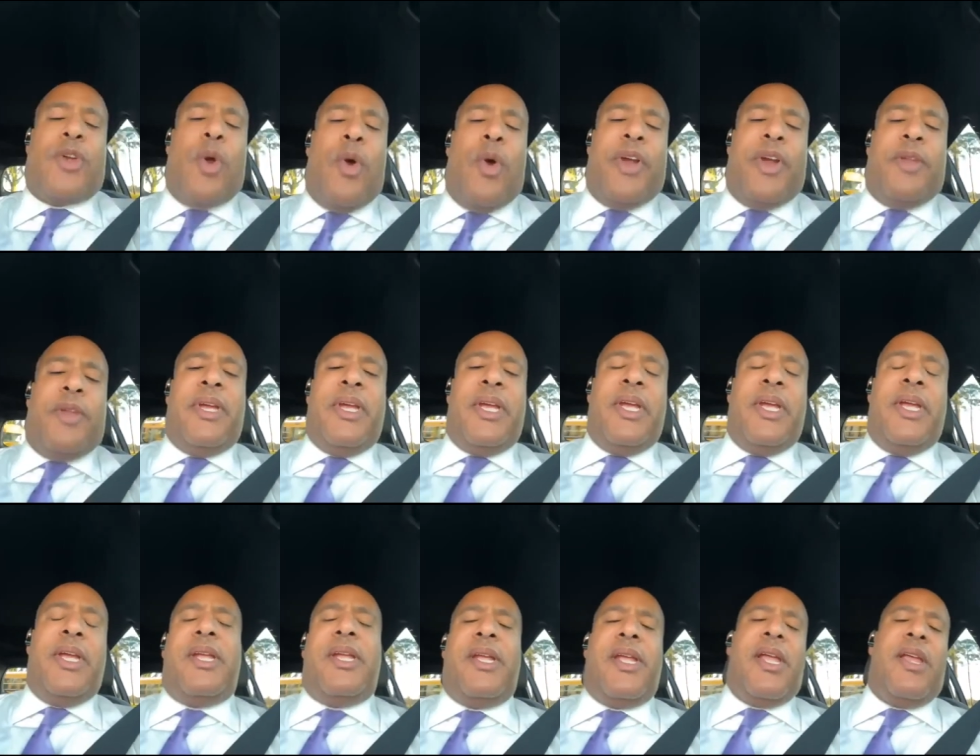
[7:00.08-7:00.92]
to
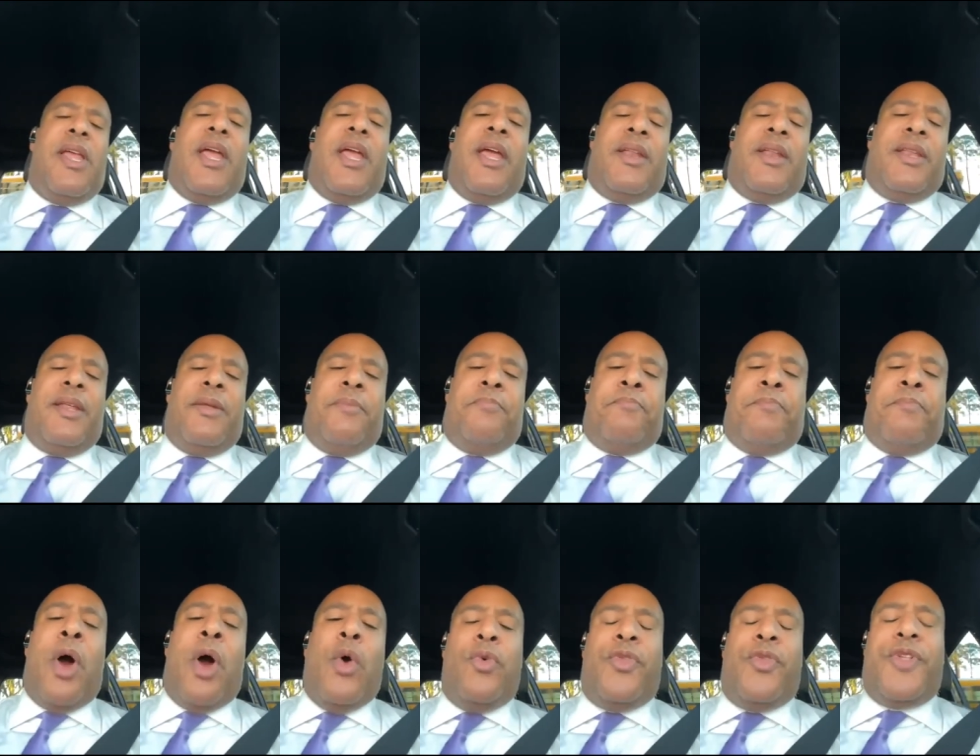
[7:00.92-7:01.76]
be eh,
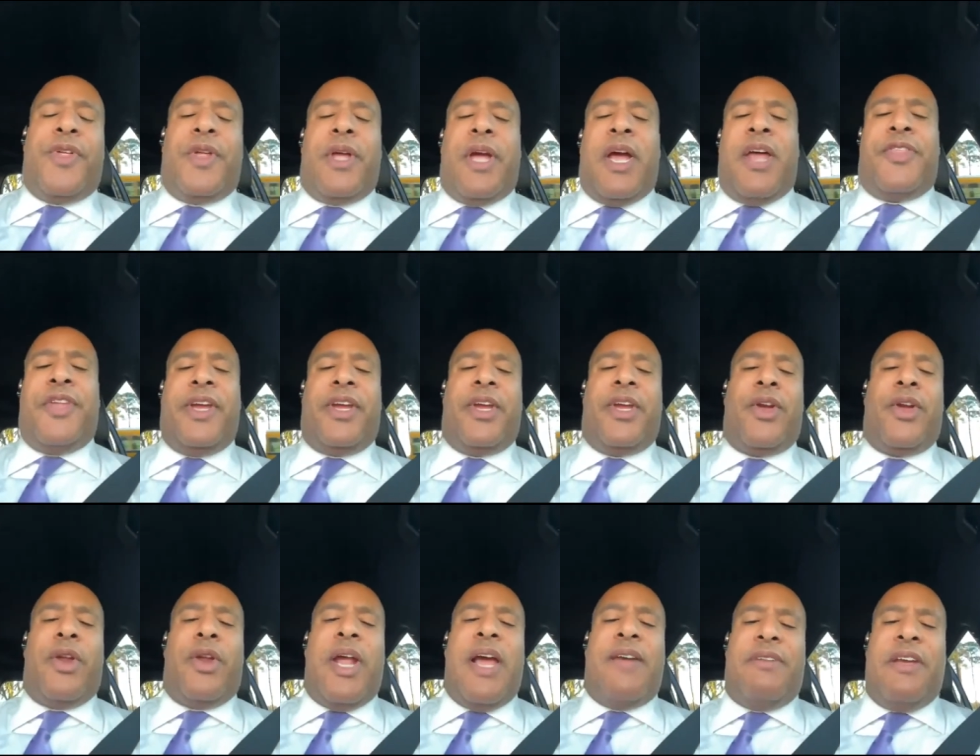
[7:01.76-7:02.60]
both. I think you're
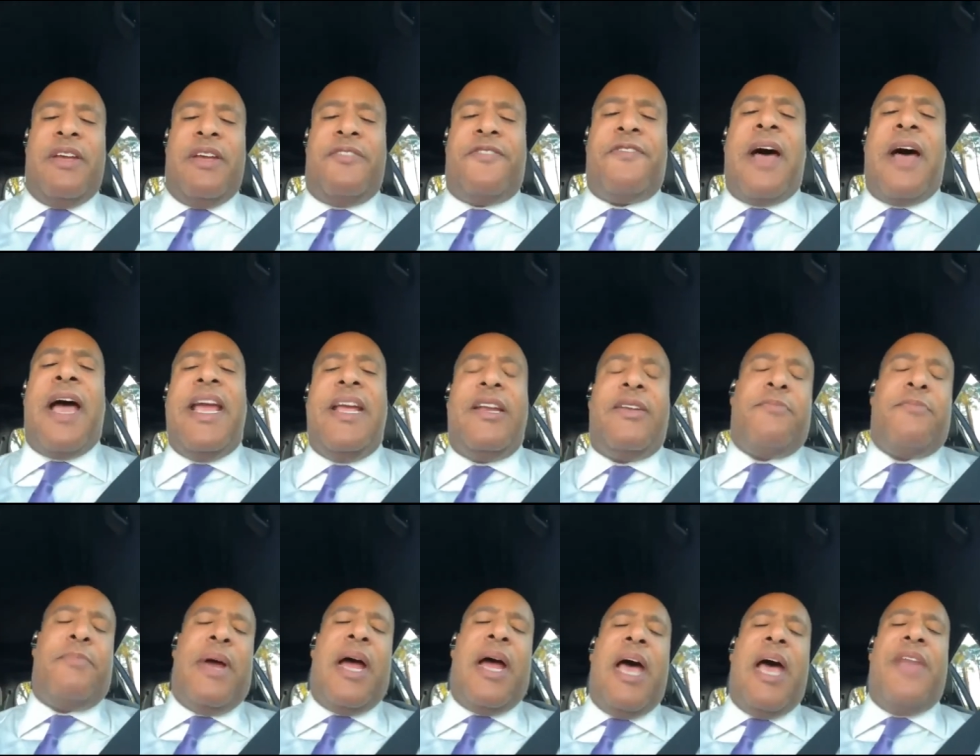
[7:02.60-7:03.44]
going to have a fight
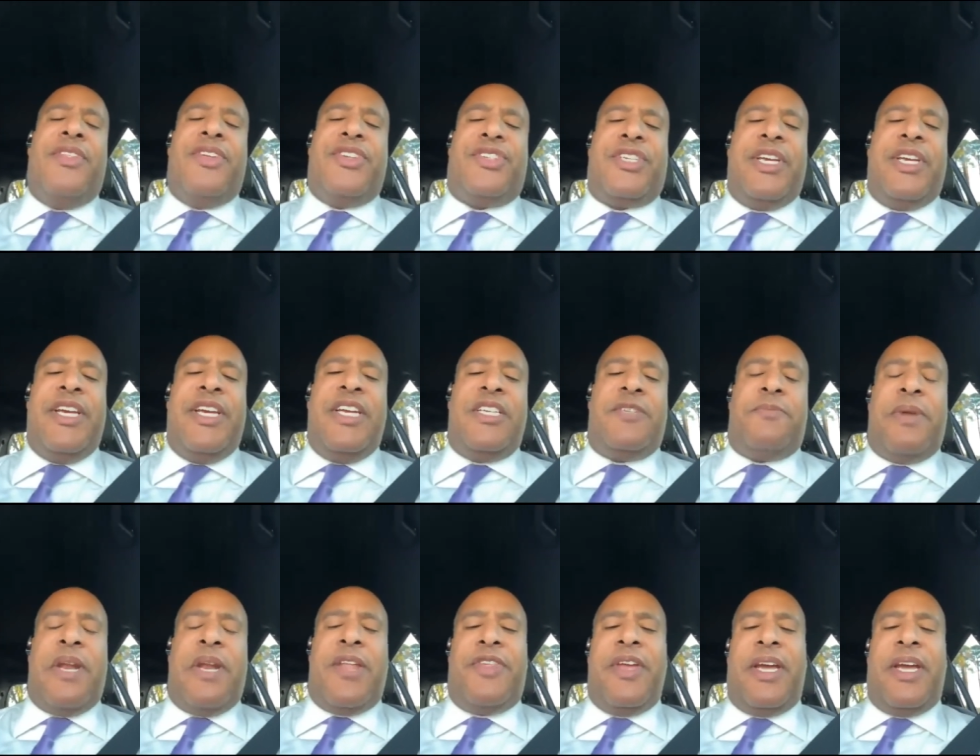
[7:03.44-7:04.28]
behind the scenes,
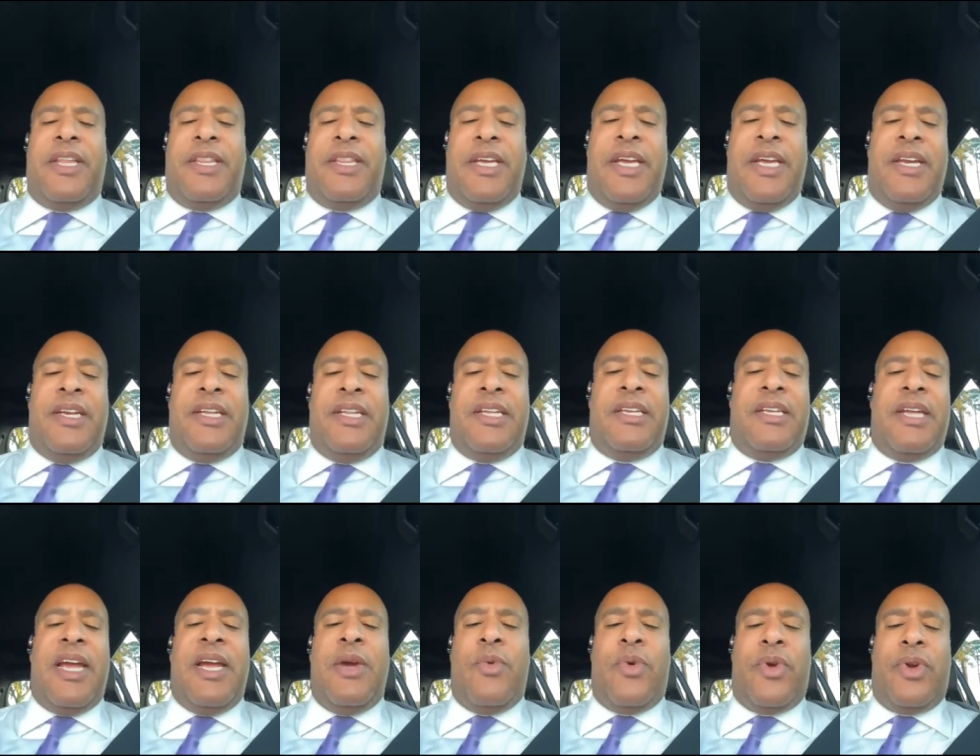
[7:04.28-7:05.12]
but I think at the end of the
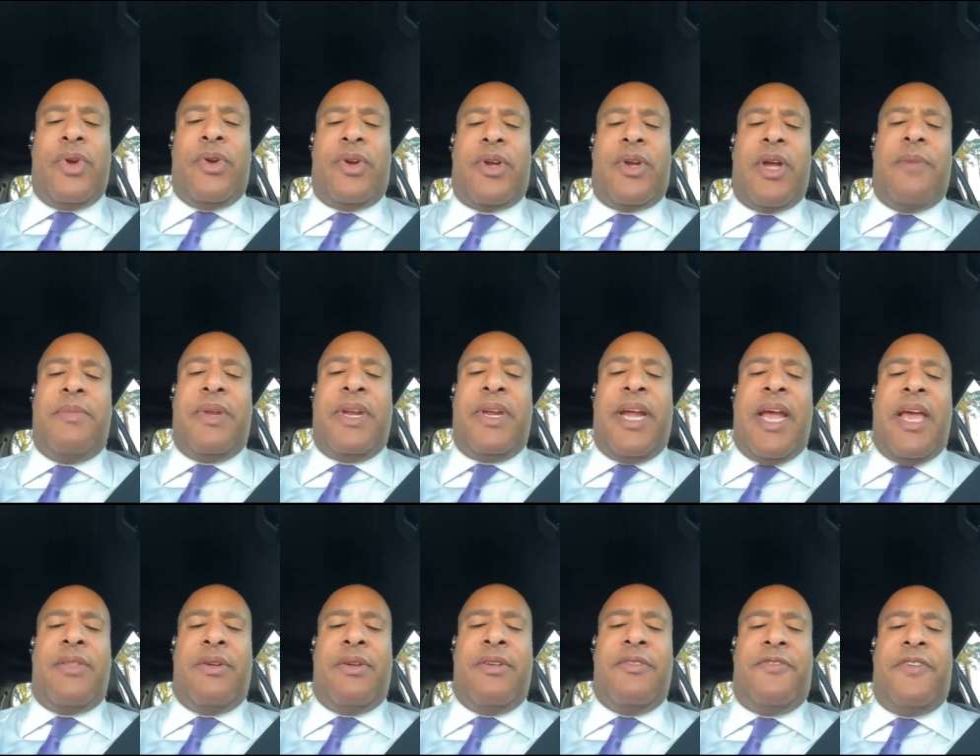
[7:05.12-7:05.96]
day, we're going to come
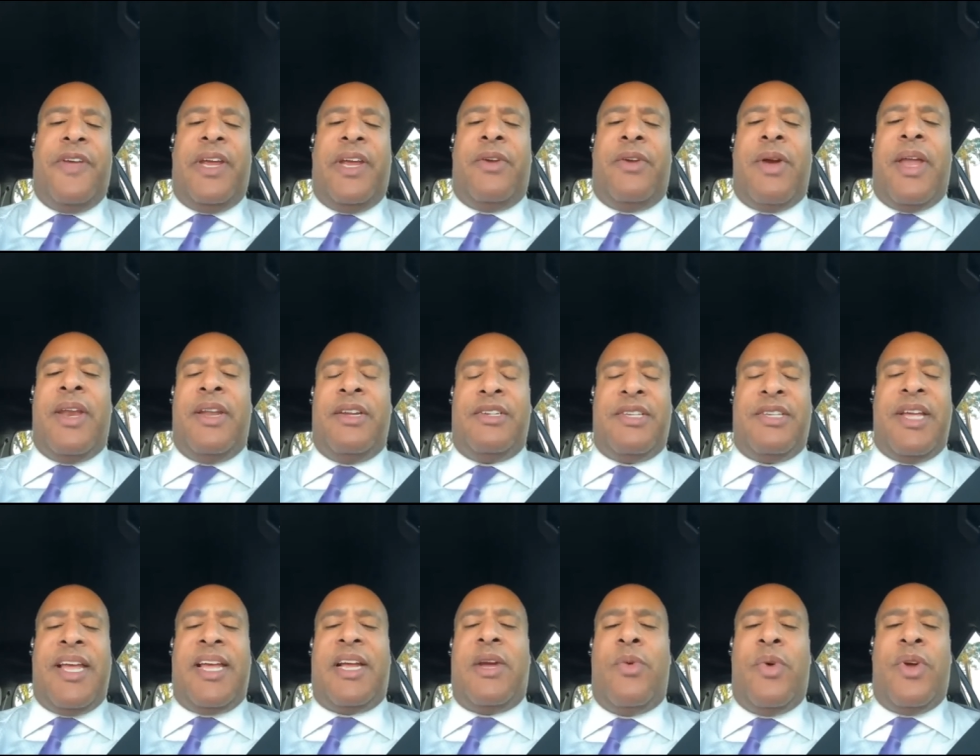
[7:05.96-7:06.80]
together and figure out
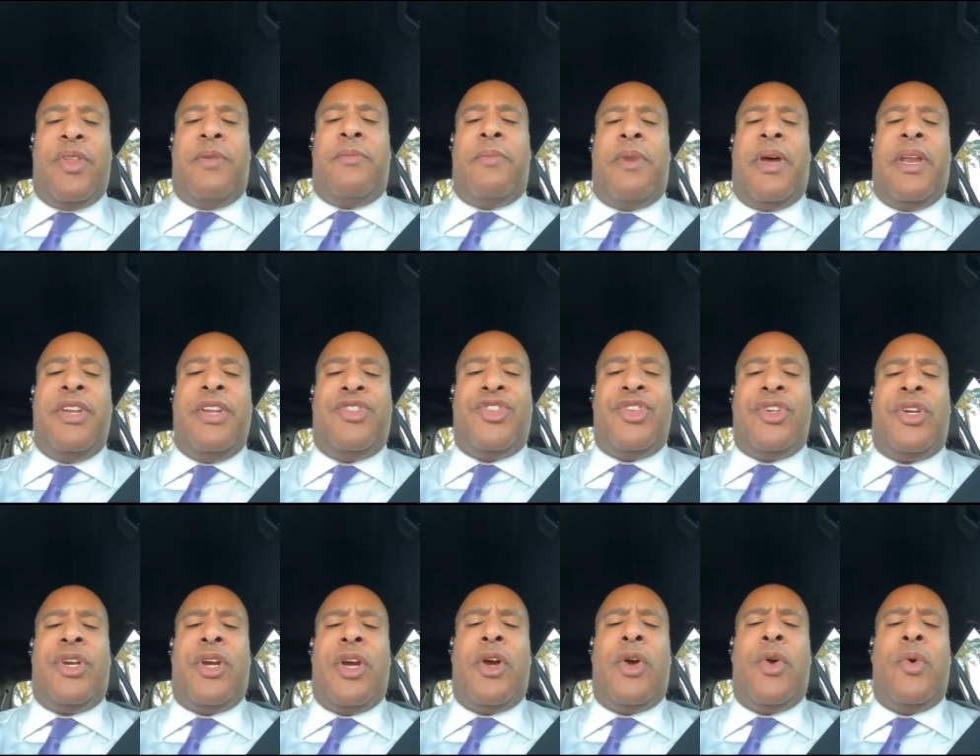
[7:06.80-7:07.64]
exactly where the money should
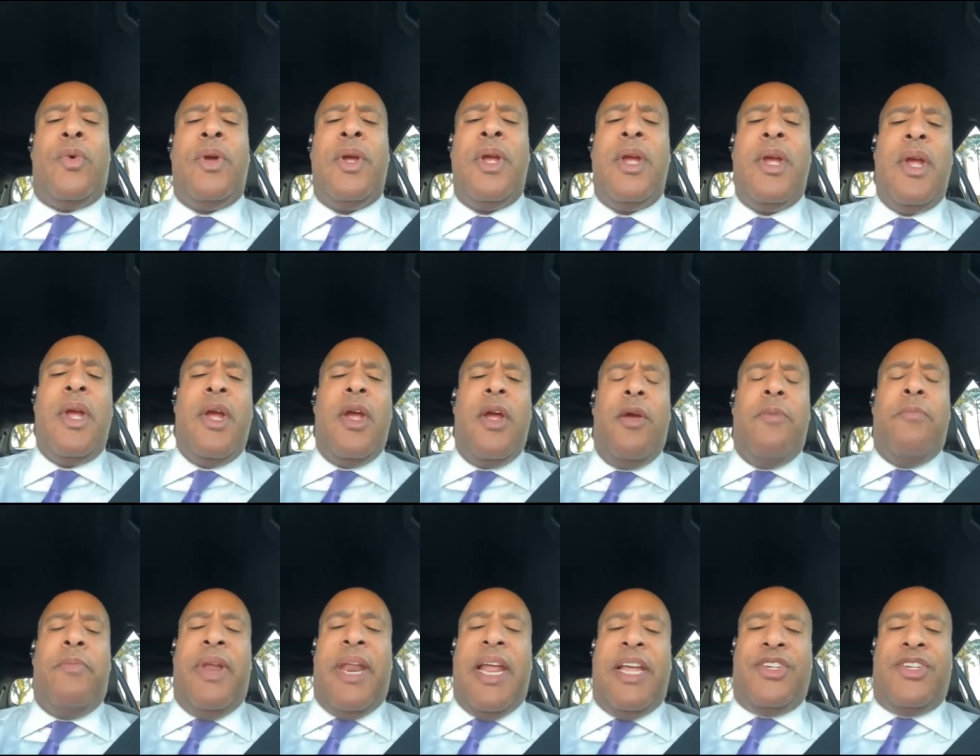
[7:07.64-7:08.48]
go.
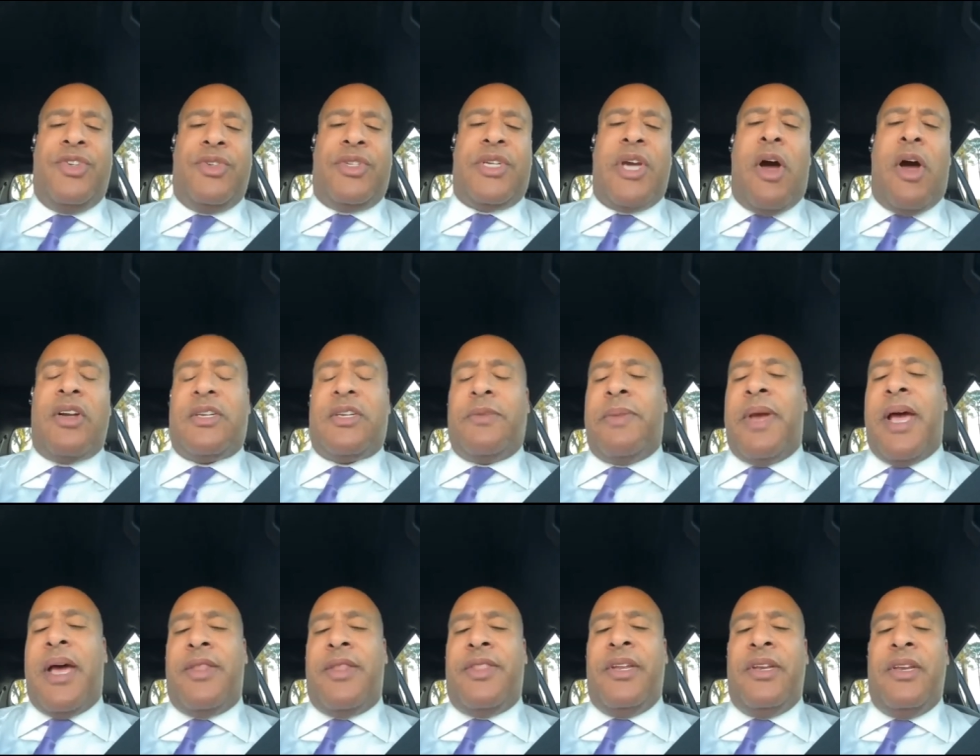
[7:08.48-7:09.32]
But as you talked
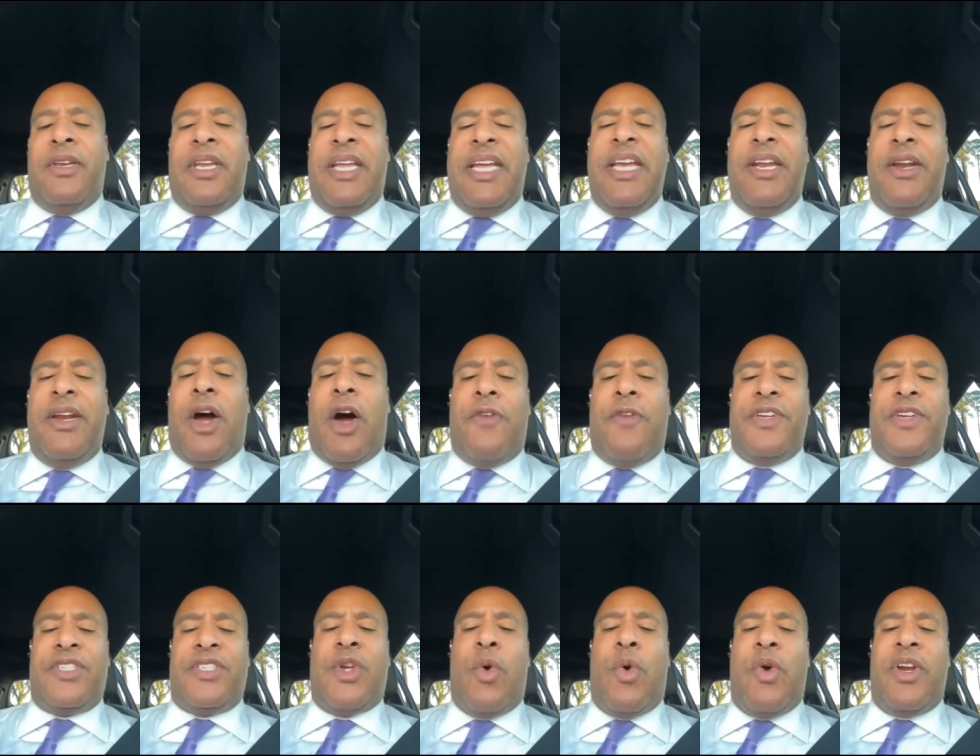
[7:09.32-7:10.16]
about, the lead off
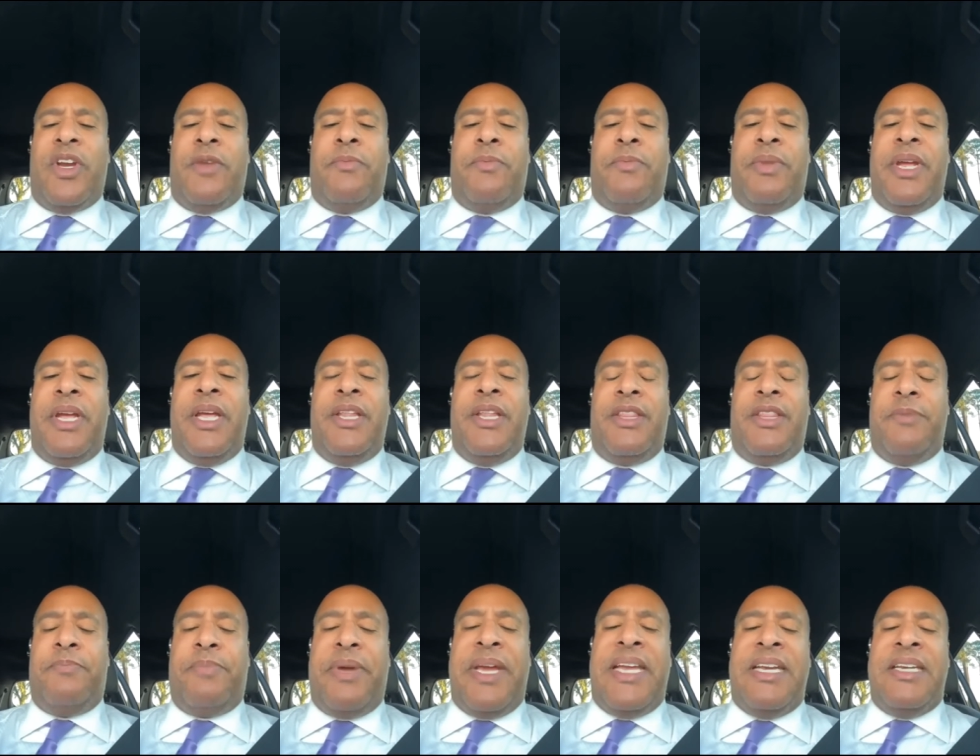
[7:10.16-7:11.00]
is going to be
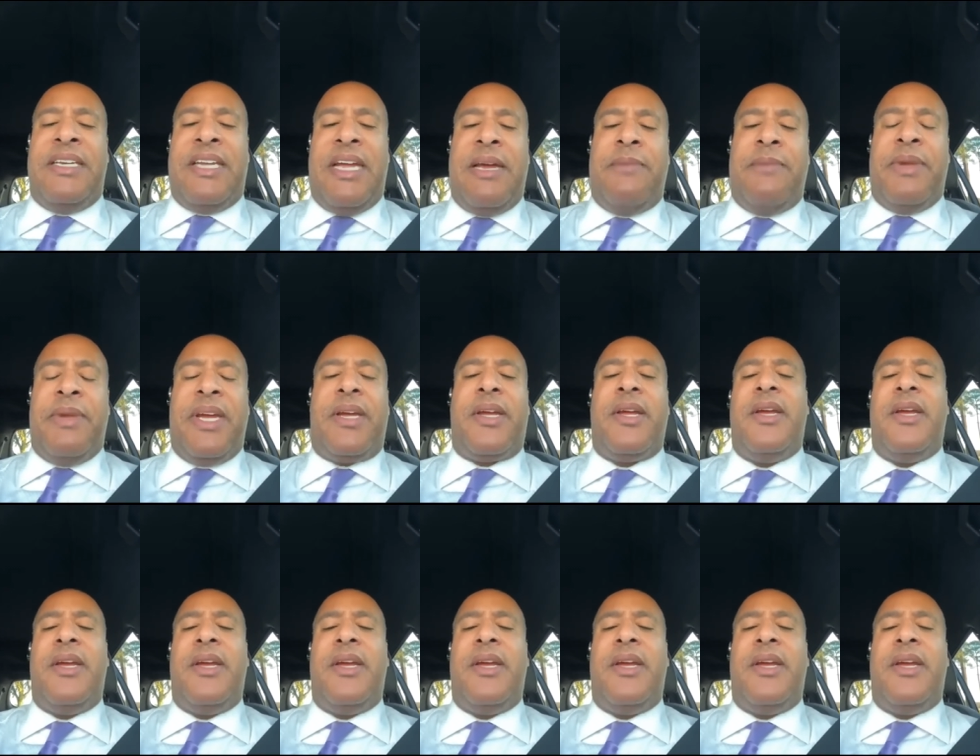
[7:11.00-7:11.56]
the pandemic